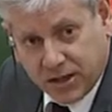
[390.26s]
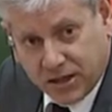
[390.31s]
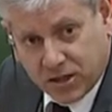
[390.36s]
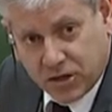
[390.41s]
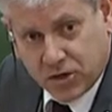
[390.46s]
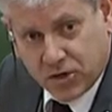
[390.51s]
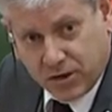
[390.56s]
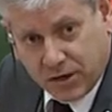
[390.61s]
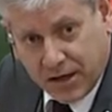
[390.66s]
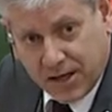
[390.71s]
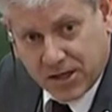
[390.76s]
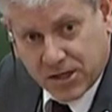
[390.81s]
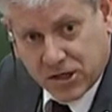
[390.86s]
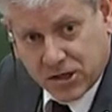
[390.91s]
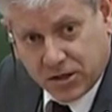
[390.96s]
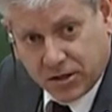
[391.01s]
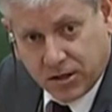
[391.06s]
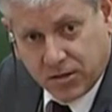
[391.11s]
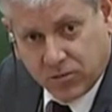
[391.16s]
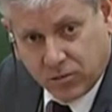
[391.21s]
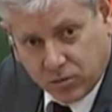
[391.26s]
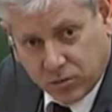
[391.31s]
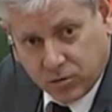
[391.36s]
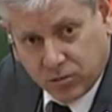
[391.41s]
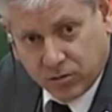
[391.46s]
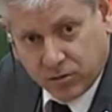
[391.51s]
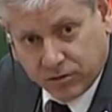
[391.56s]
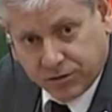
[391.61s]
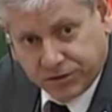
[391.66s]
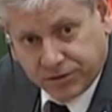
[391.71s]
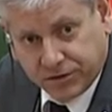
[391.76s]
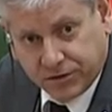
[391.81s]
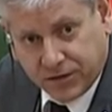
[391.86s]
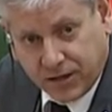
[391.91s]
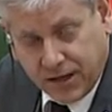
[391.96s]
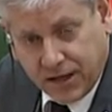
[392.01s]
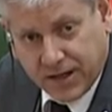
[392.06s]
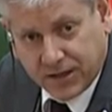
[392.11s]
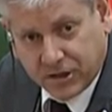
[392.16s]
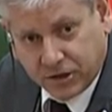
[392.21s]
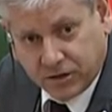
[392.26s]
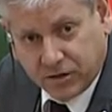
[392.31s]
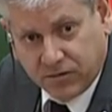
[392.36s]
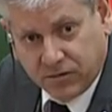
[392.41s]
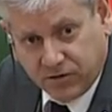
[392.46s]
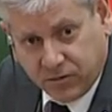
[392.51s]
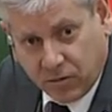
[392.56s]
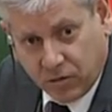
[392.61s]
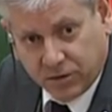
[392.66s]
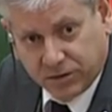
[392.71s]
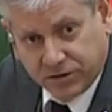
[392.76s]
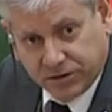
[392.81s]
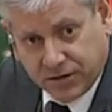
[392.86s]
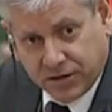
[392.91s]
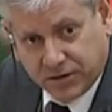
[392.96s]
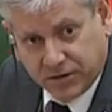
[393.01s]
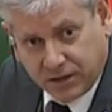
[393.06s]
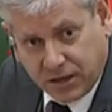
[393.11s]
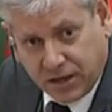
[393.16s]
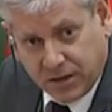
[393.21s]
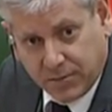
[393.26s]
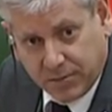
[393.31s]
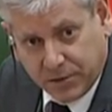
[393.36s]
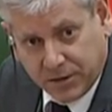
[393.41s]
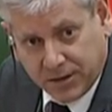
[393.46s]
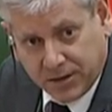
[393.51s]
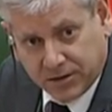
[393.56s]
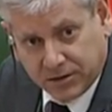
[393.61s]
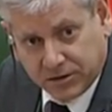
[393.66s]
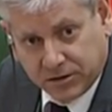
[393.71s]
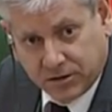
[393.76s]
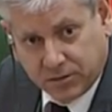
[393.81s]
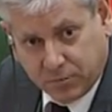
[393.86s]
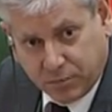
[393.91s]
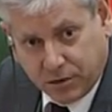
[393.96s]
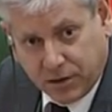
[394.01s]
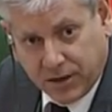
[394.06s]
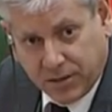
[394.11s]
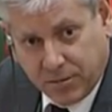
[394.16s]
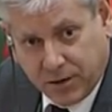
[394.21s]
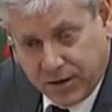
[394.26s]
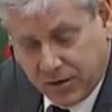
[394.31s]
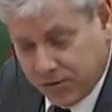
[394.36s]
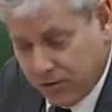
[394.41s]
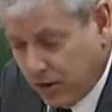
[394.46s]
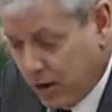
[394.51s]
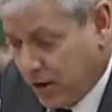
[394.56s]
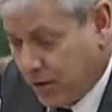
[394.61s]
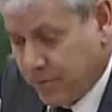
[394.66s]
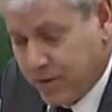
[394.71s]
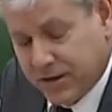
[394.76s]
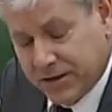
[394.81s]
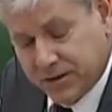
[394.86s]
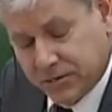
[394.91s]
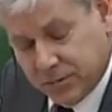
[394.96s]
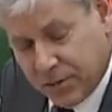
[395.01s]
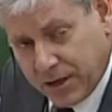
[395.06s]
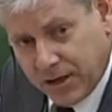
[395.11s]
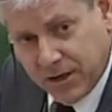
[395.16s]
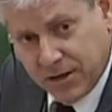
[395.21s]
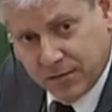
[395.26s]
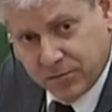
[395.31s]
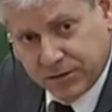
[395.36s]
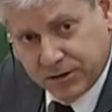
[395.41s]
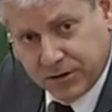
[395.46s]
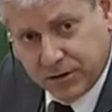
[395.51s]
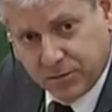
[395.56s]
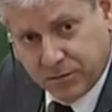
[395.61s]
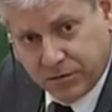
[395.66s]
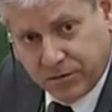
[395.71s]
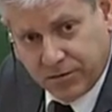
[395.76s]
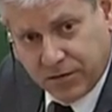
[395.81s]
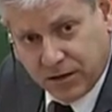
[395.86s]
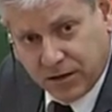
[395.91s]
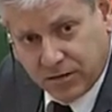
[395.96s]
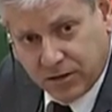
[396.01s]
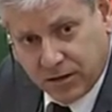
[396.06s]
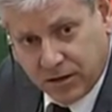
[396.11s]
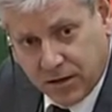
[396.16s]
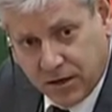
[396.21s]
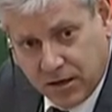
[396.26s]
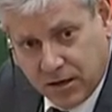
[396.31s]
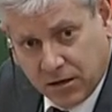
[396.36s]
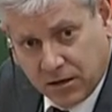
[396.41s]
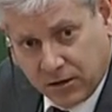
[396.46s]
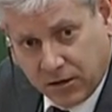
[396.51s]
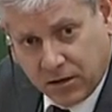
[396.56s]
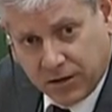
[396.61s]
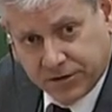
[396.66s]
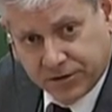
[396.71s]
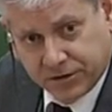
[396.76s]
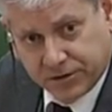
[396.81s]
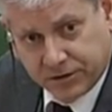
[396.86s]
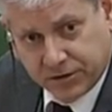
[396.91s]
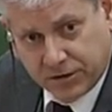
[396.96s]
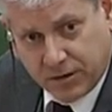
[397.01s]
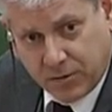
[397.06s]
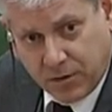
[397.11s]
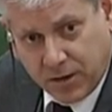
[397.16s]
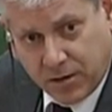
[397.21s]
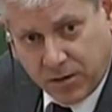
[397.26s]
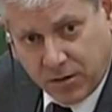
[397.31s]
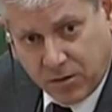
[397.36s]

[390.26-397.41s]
internationally rules that actually force these companies to play by the law? Because many of them seem to think that laws are somehow